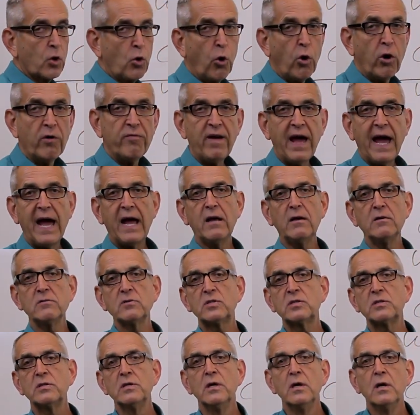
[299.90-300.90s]
Core
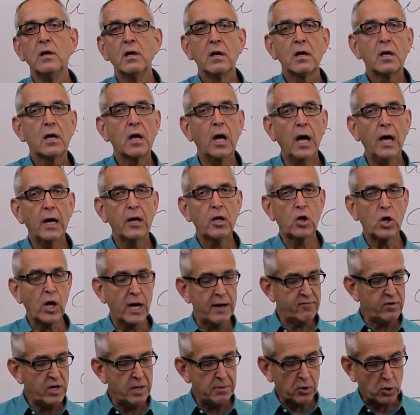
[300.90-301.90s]
values, you
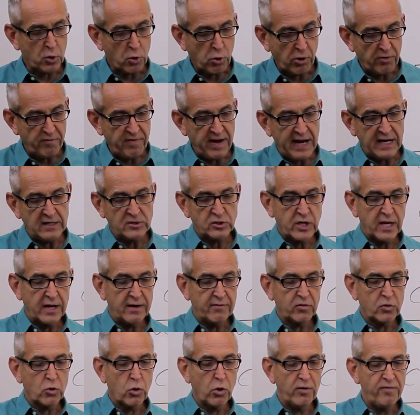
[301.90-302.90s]
could have a number of core values. You
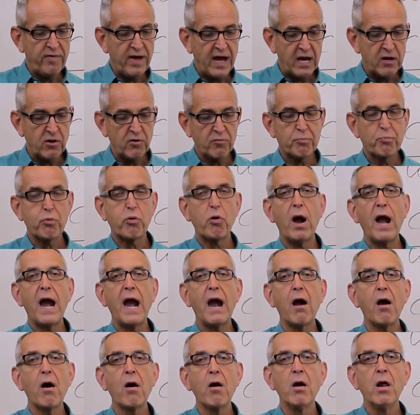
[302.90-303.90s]
could have a core value of
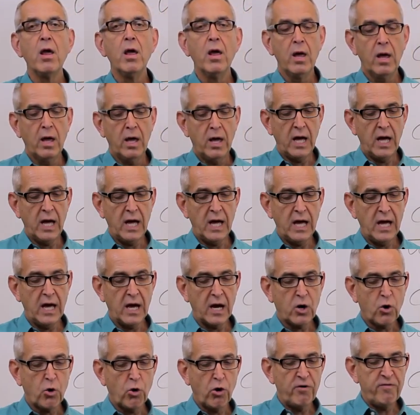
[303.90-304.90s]
prayer,
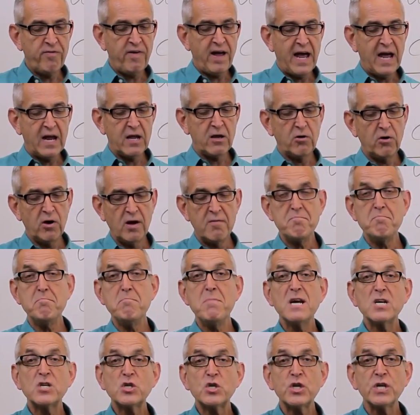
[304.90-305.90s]
core value of
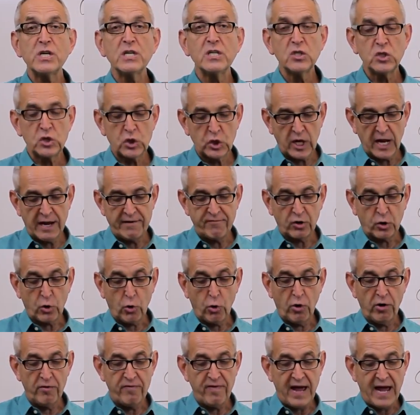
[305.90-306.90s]
missions. You could have a
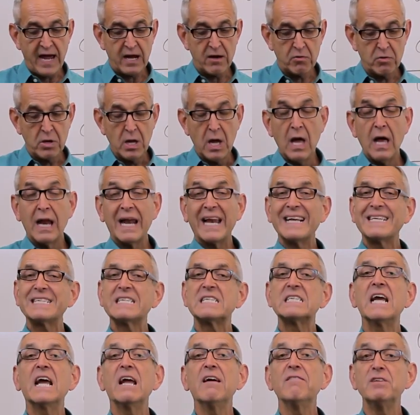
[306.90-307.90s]
core value,
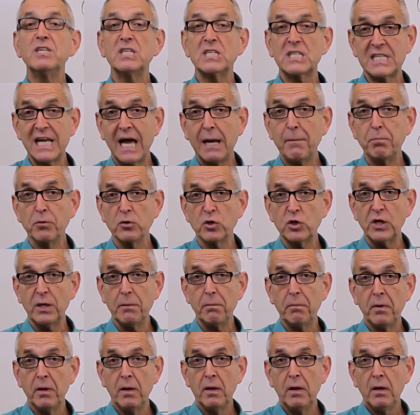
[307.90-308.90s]
let's say, of
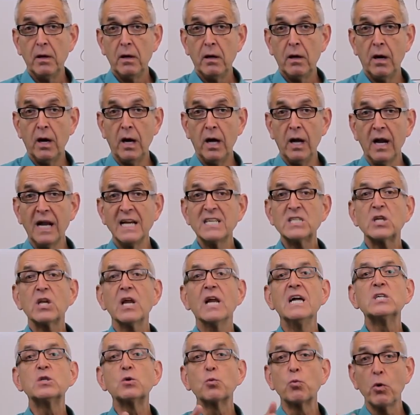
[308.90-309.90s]
discipleship.
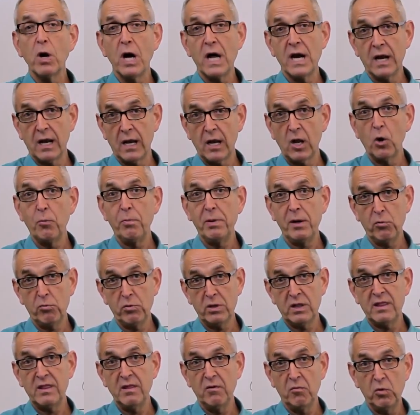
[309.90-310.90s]
Let's run a little bit
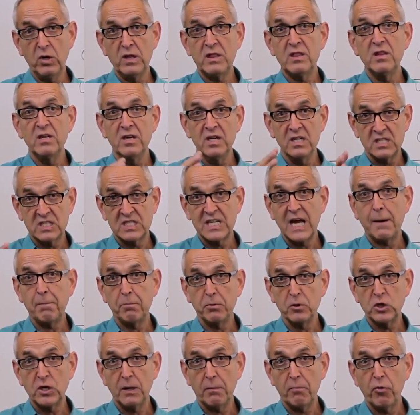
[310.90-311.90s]
with the
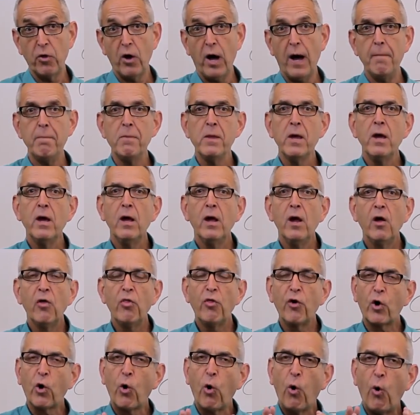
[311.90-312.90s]
discipleship thought.
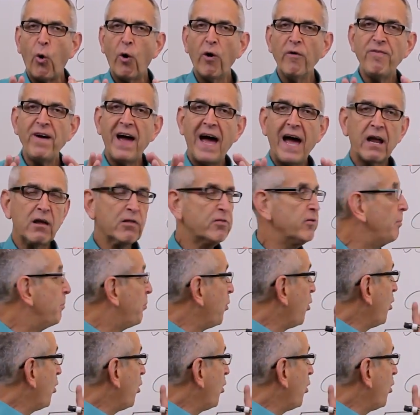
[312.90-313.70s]
The core value, the